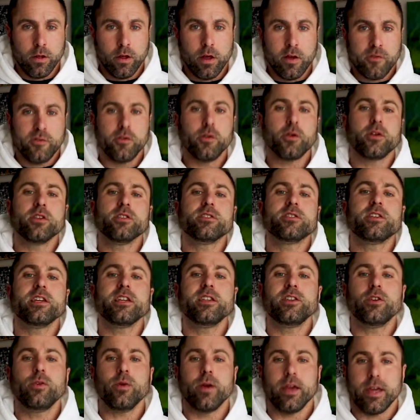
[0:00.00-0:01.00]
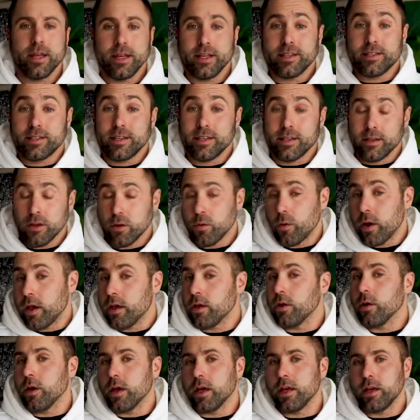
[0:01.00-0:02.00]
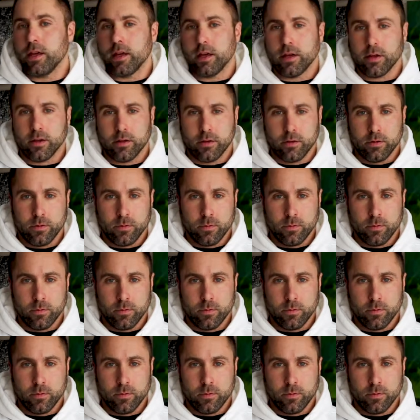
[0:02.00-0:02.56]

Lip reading: if you continue eating the way you're eating,